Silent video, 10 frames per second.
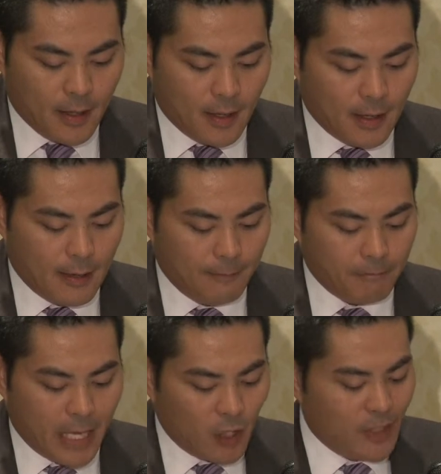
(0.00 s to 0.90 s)

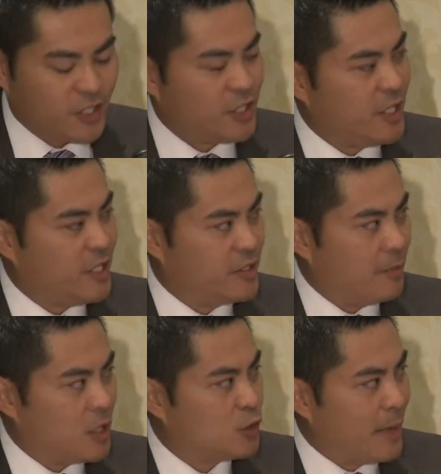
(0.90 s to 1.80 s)
Element C is the
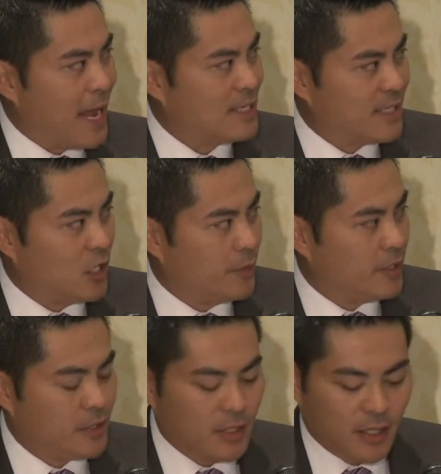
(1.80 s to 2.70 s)
must-pass
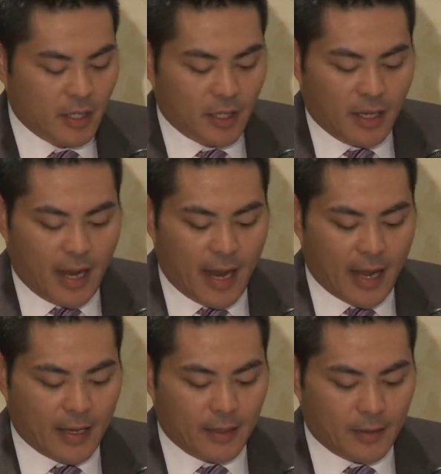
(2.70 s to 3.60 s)
element,
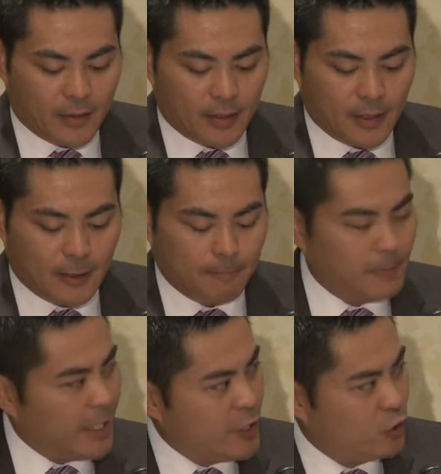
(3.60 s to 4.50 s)
and
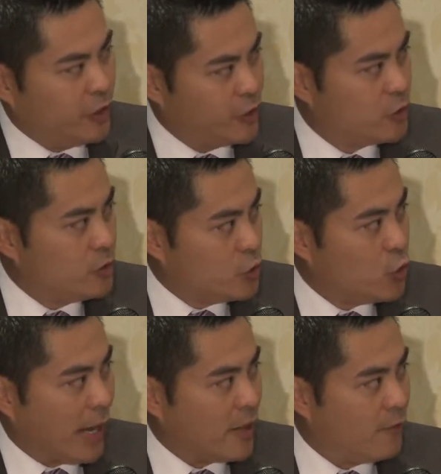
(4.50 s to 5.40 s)
again, you'll need
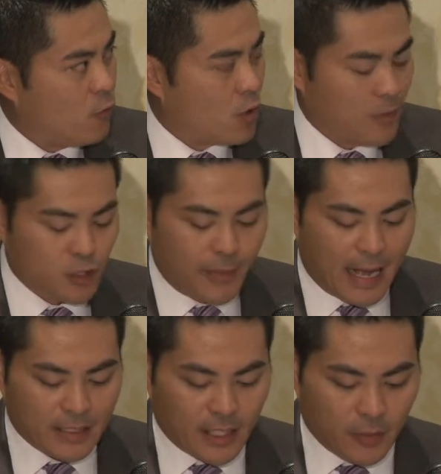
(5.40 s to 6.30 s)
2 out of the 4
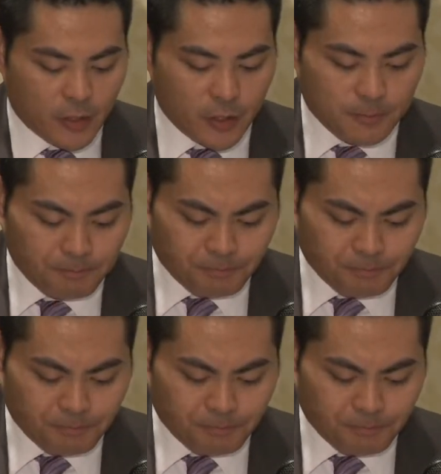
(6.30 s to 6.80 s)
must-pass elements.